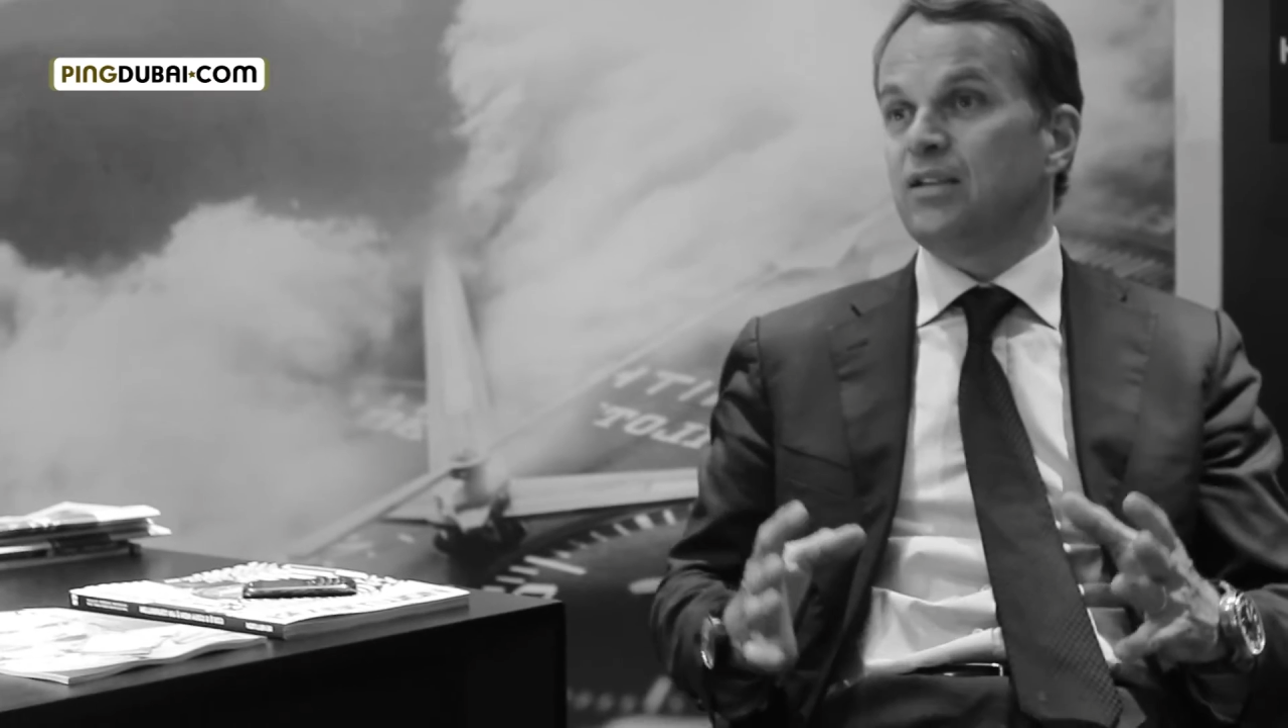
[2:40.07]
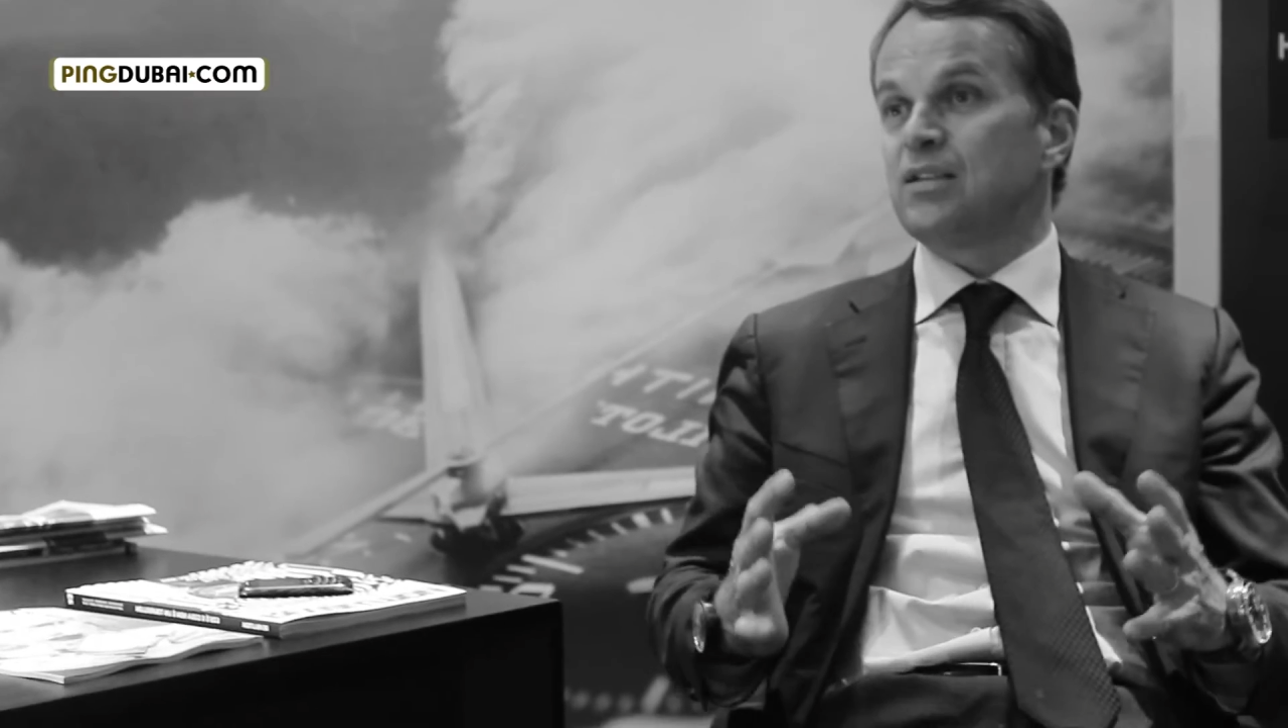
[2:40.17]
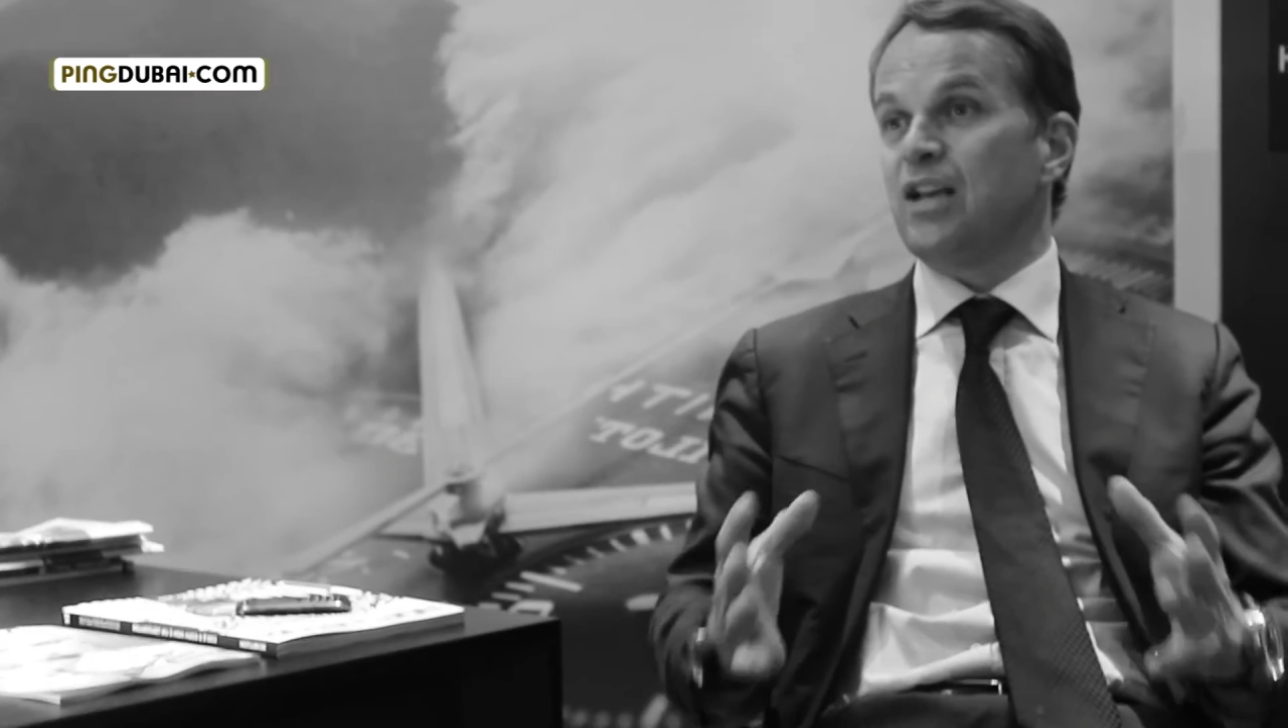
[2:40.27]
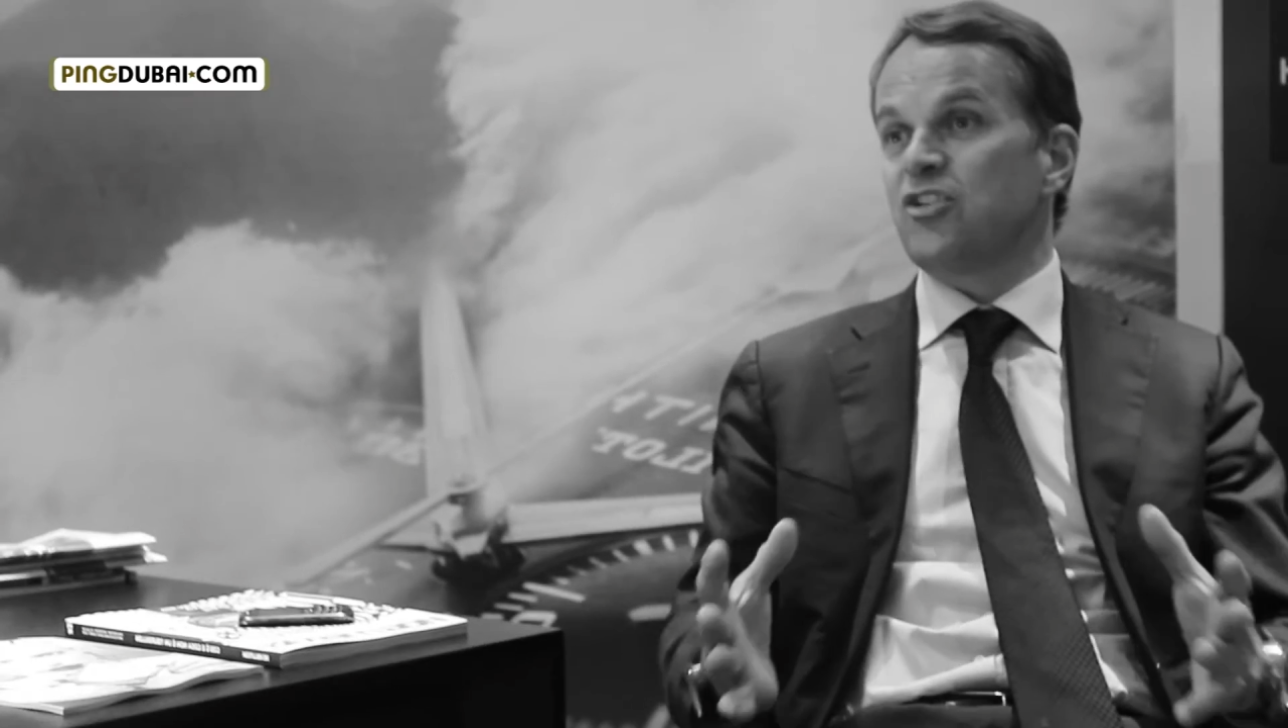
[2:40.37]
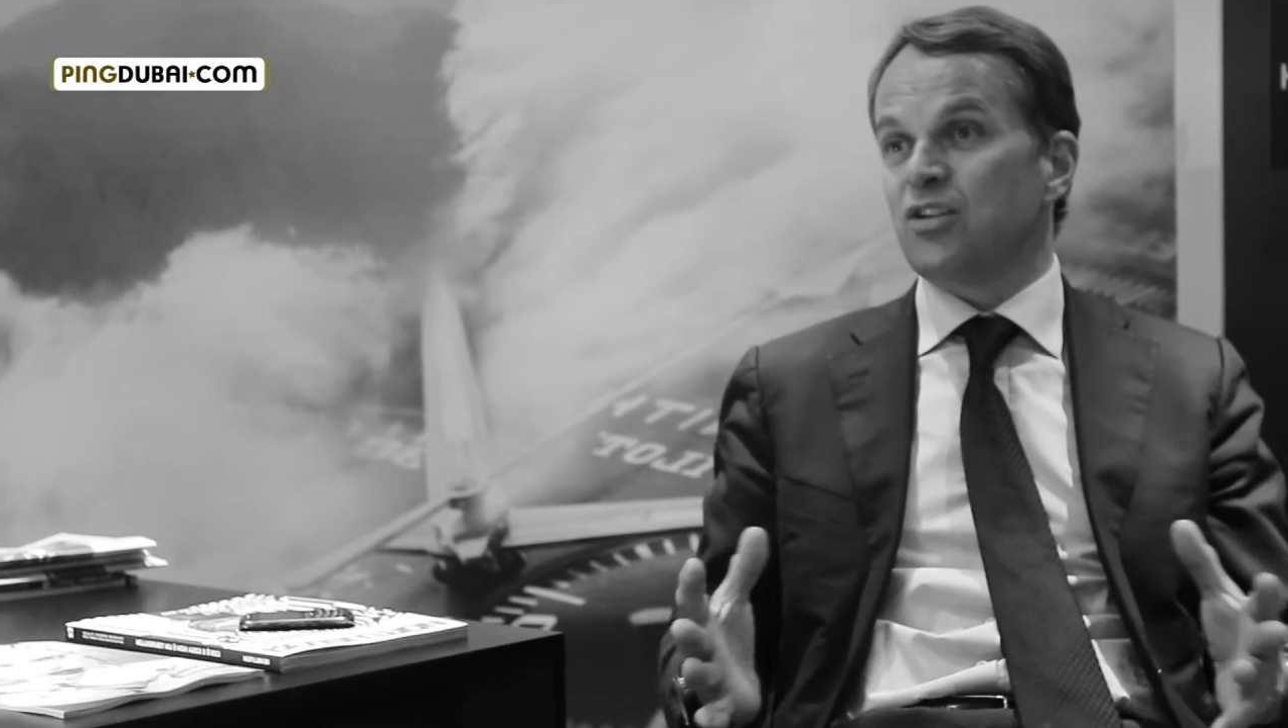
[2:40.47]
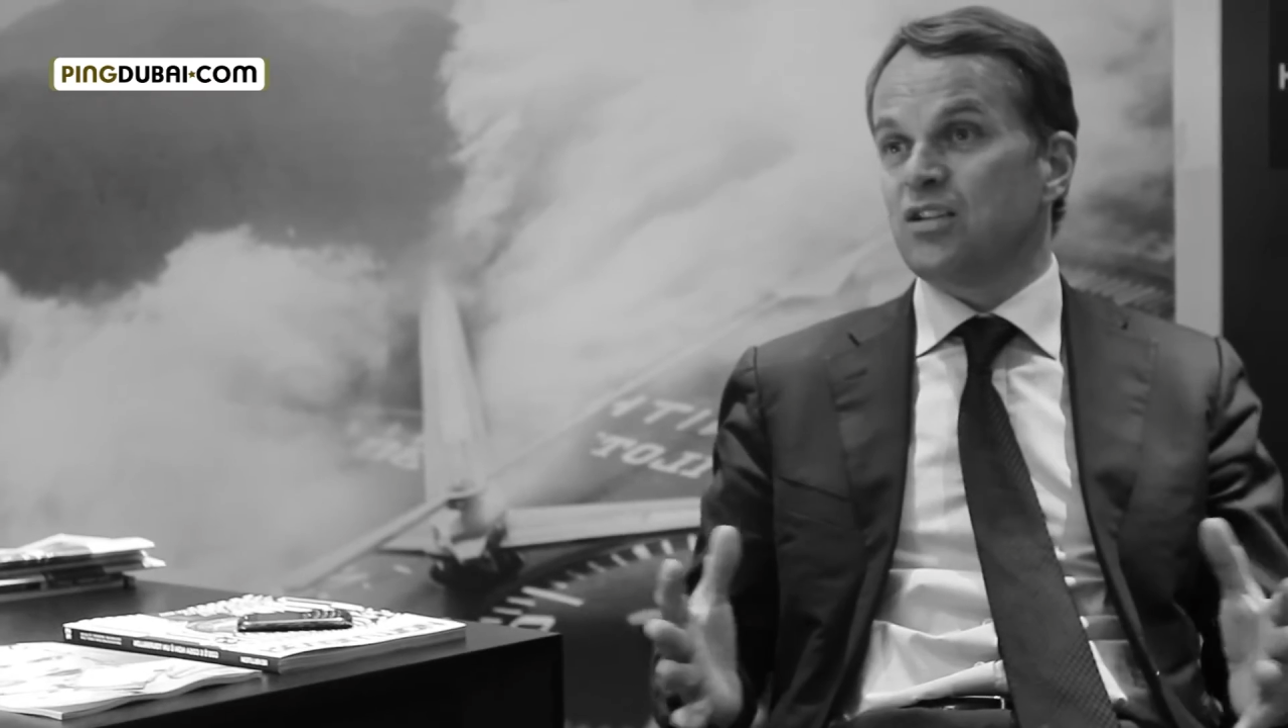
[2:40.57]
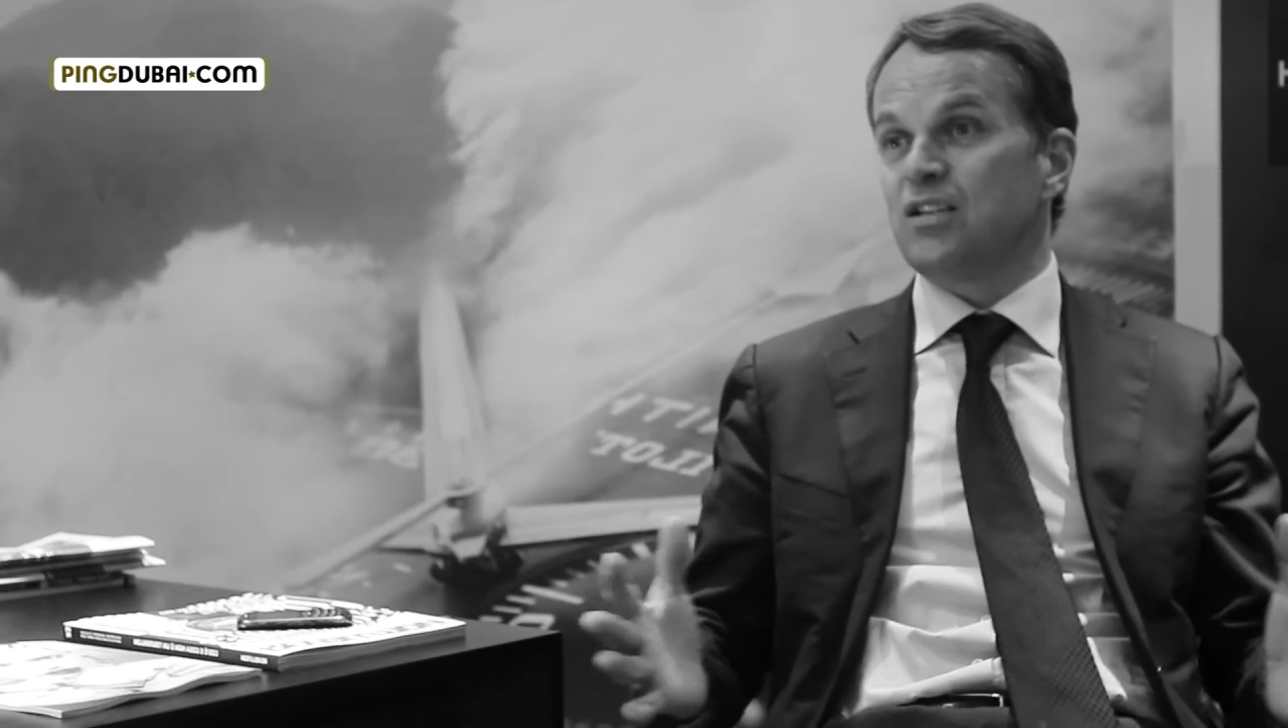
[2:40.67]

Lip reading: legend is